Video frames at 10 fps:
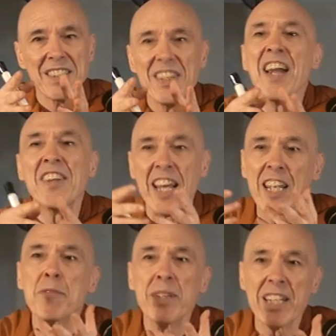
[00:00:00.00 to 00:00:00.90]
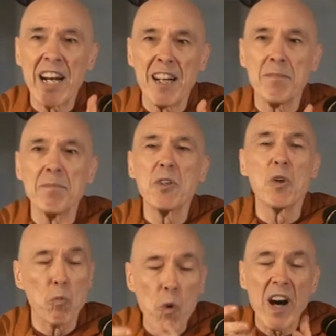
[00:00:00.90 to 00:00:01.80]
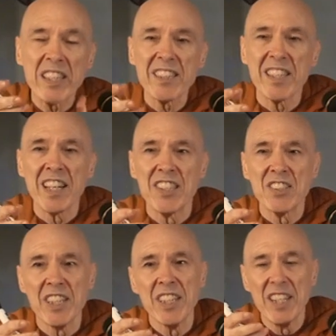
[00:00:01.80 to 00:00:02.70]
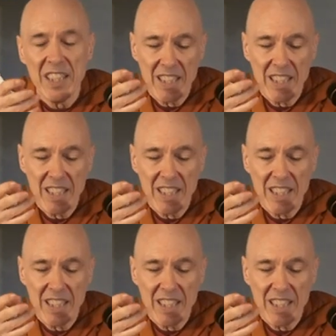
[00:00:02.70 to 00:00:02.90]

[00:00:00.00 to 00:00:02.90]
then they can become, or wise attention,